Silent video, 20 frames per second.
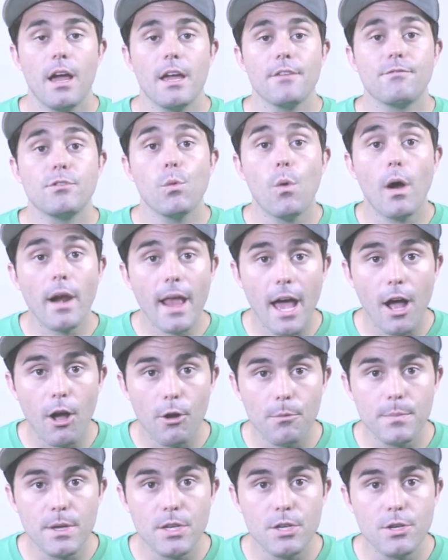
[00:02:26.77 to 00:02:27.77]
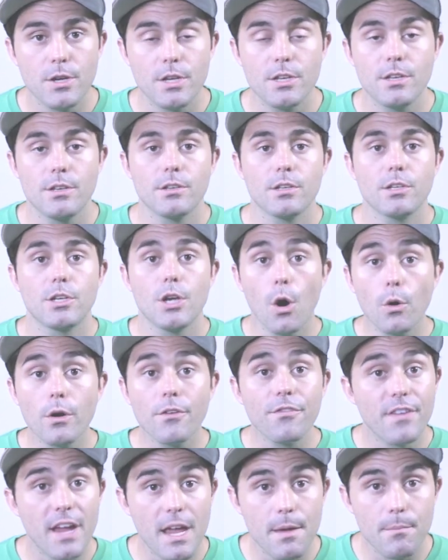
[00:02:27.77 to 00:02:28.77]
if you want to help me, you can
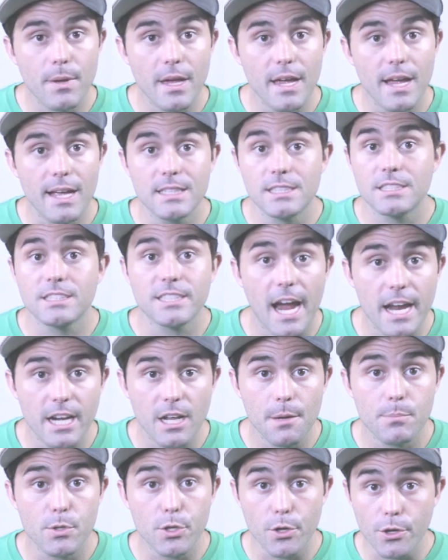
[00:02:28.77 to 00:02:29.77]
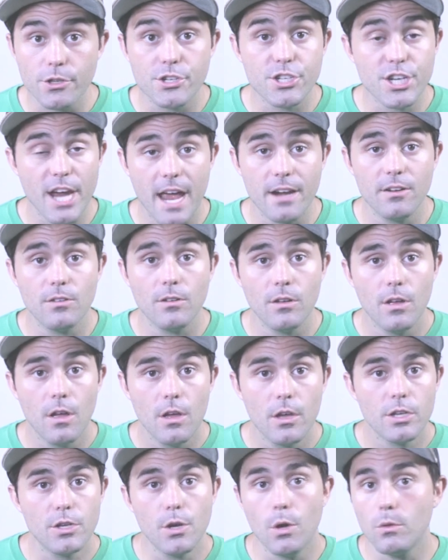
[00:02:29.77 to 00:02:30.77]
go to FameBit and sign up your channel.